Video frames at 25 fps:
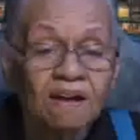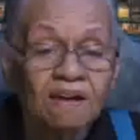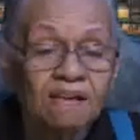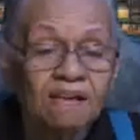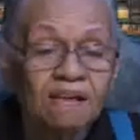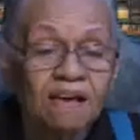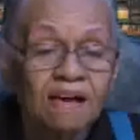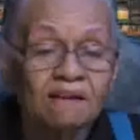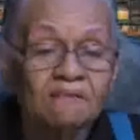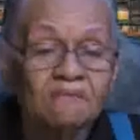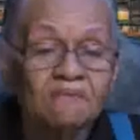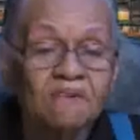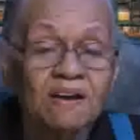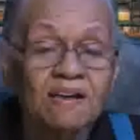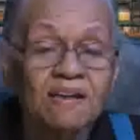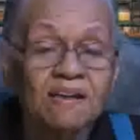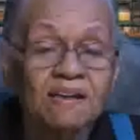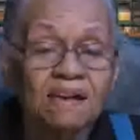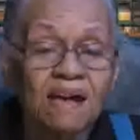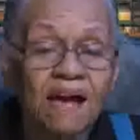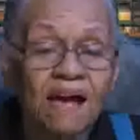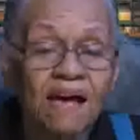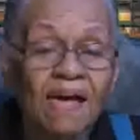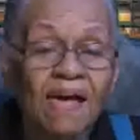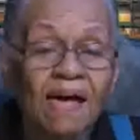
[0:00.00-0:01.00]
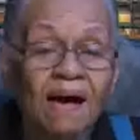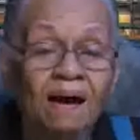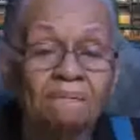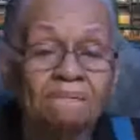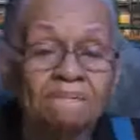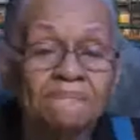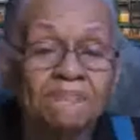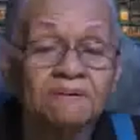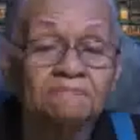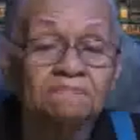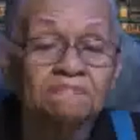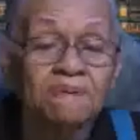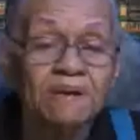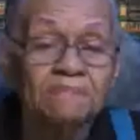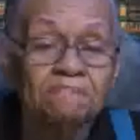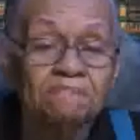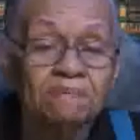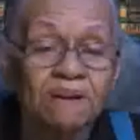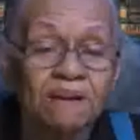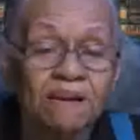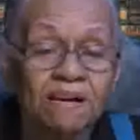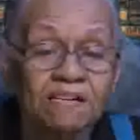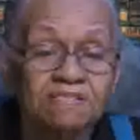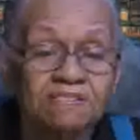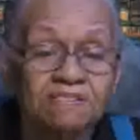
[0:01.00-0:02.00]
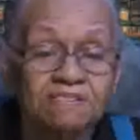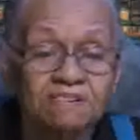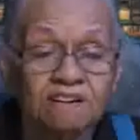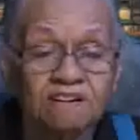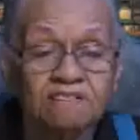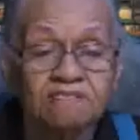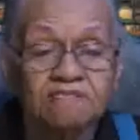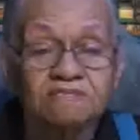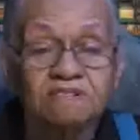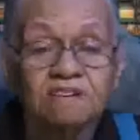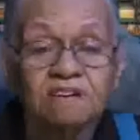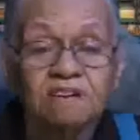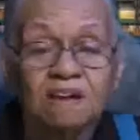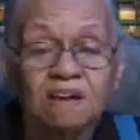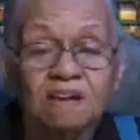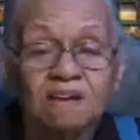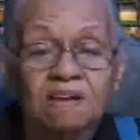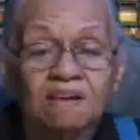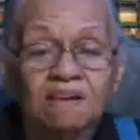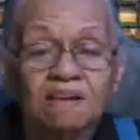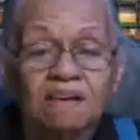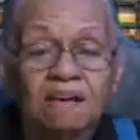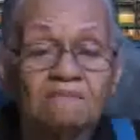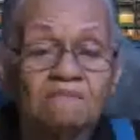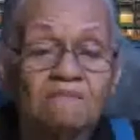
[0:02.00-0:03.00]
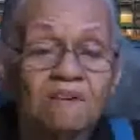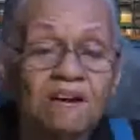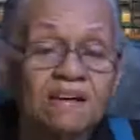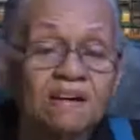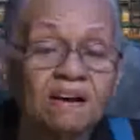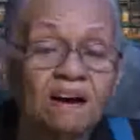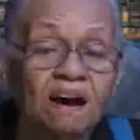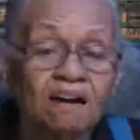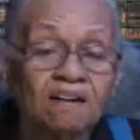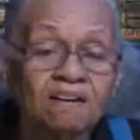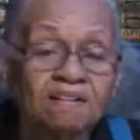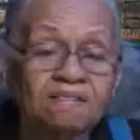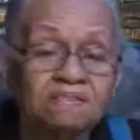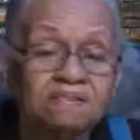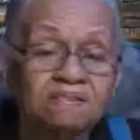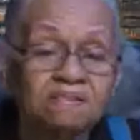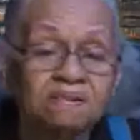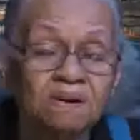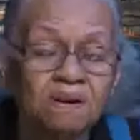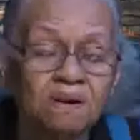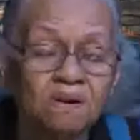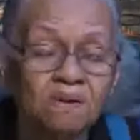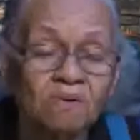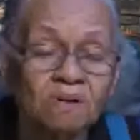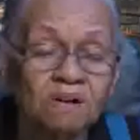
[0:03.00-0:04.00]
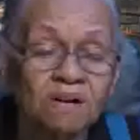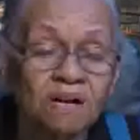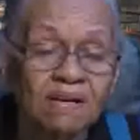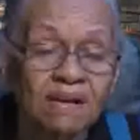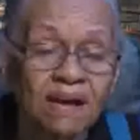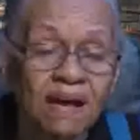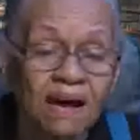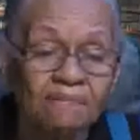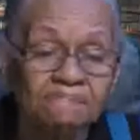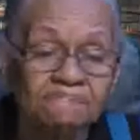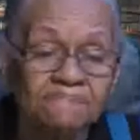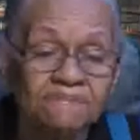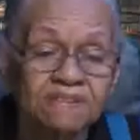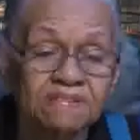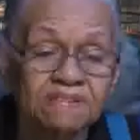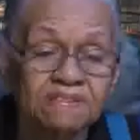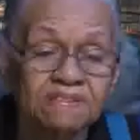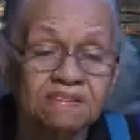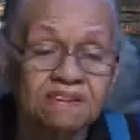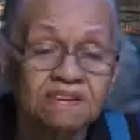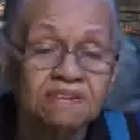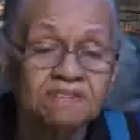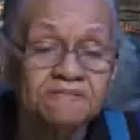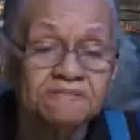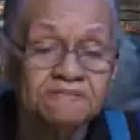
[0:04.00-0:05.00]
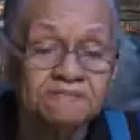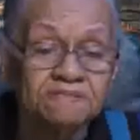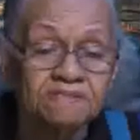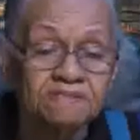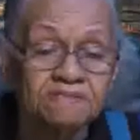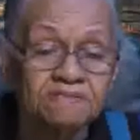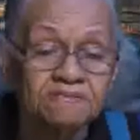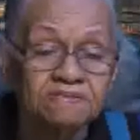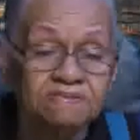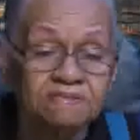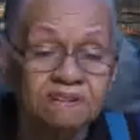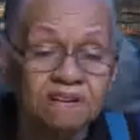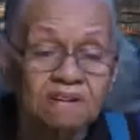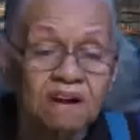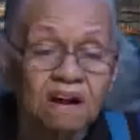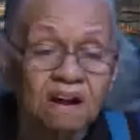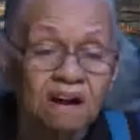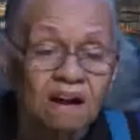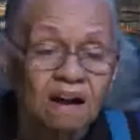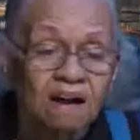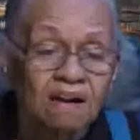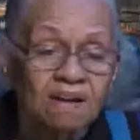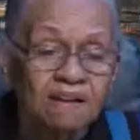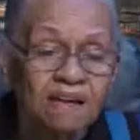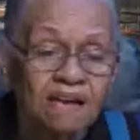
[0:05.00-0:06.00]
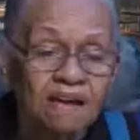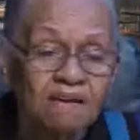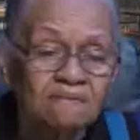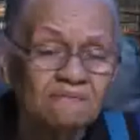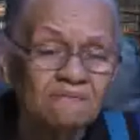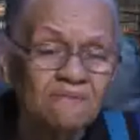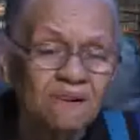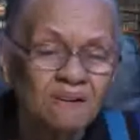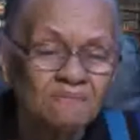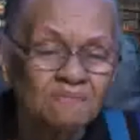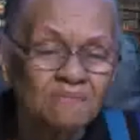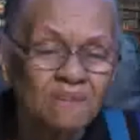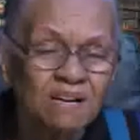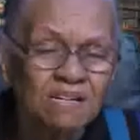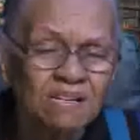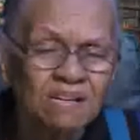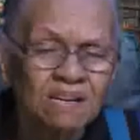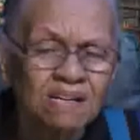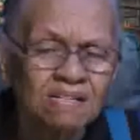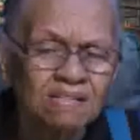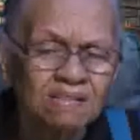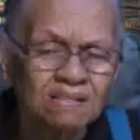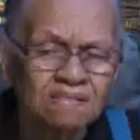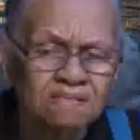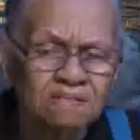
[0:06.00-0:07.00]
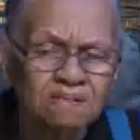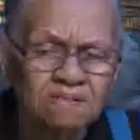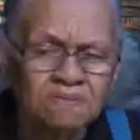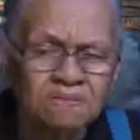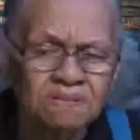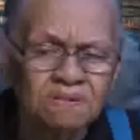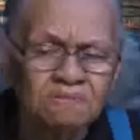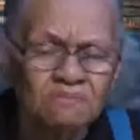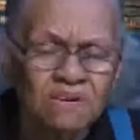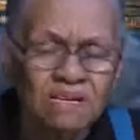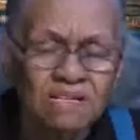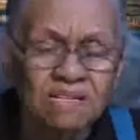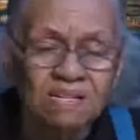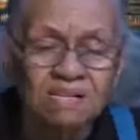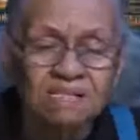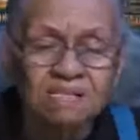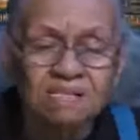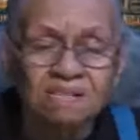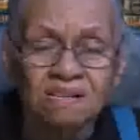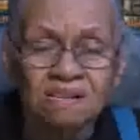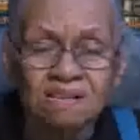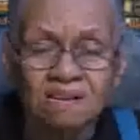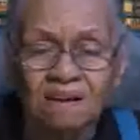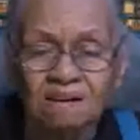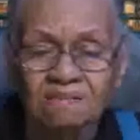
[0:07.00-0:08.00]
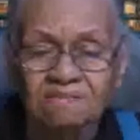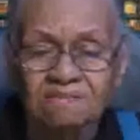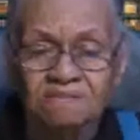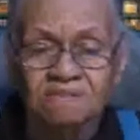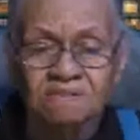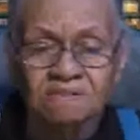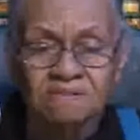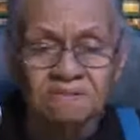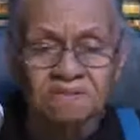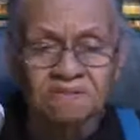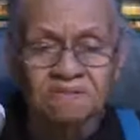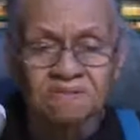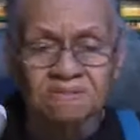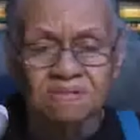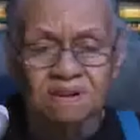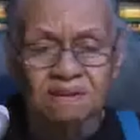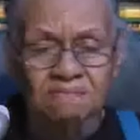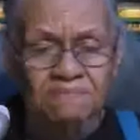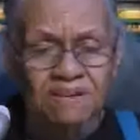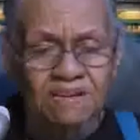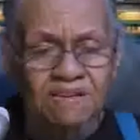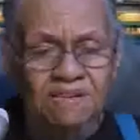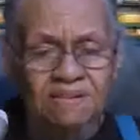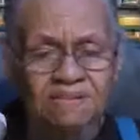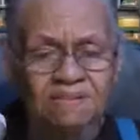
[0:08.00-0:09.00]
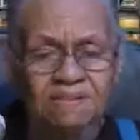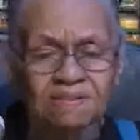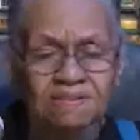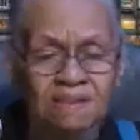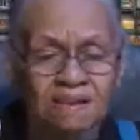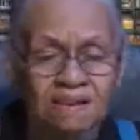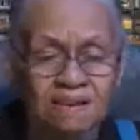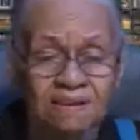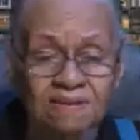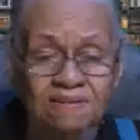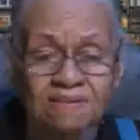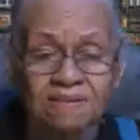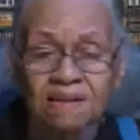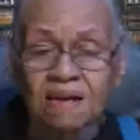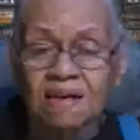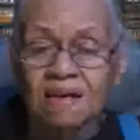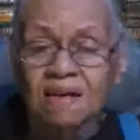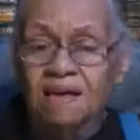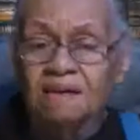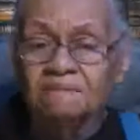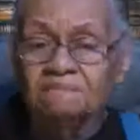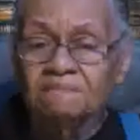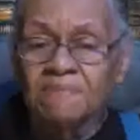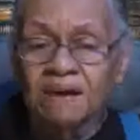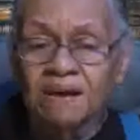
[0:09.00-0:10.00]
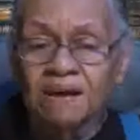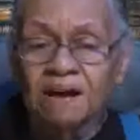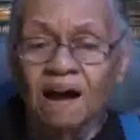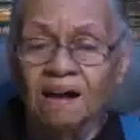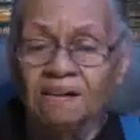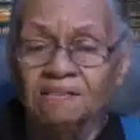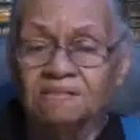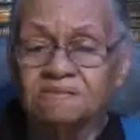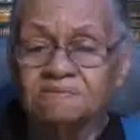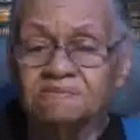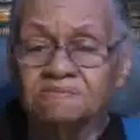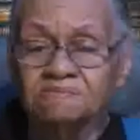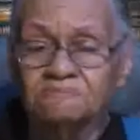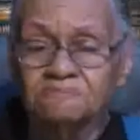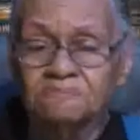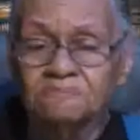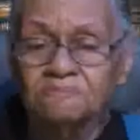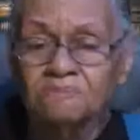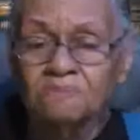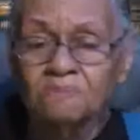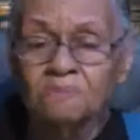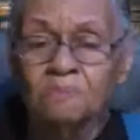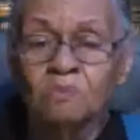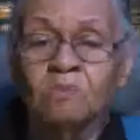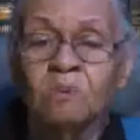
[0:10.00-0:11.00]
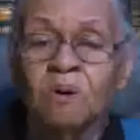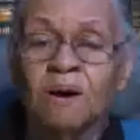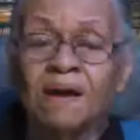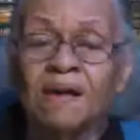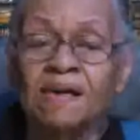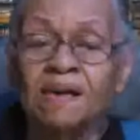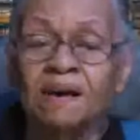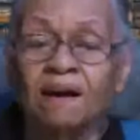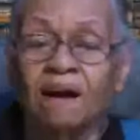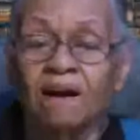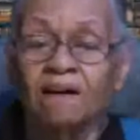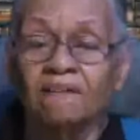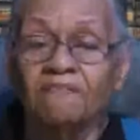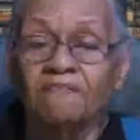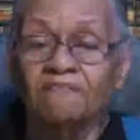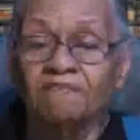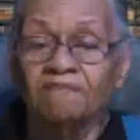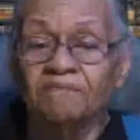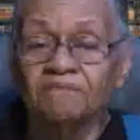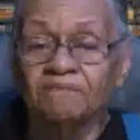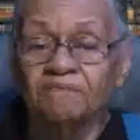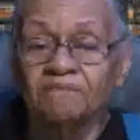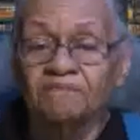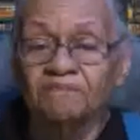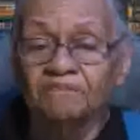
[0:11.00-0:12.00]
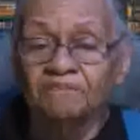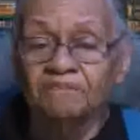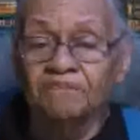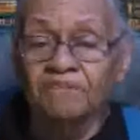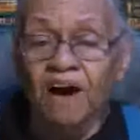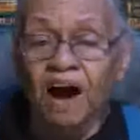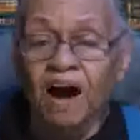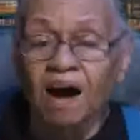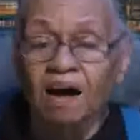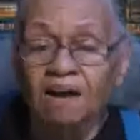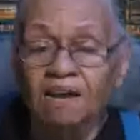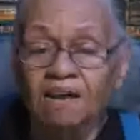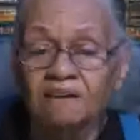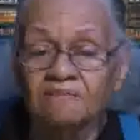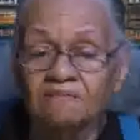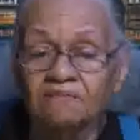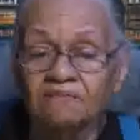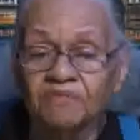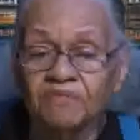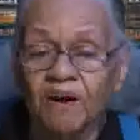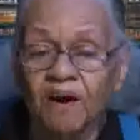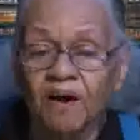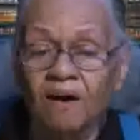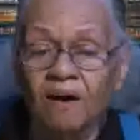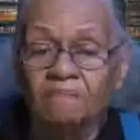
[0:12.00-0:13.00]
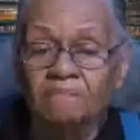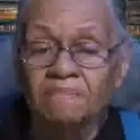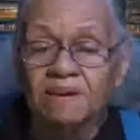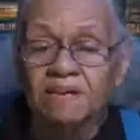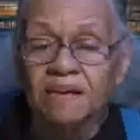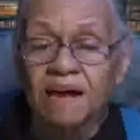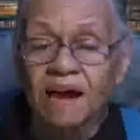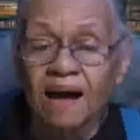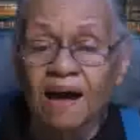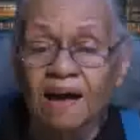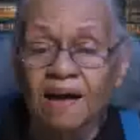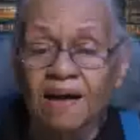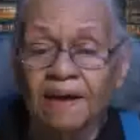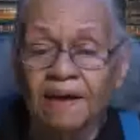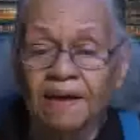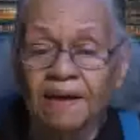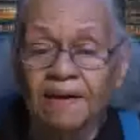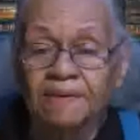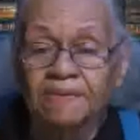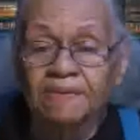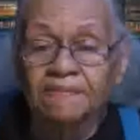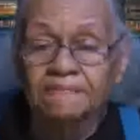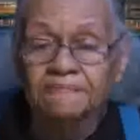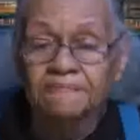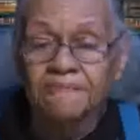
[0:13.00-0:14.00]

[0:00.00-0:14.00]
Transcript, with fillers: Can we help the people at church? Can we go to school and help the teachers? Can we, we need to do? We need to learn to do some of these things because we are falling far behind.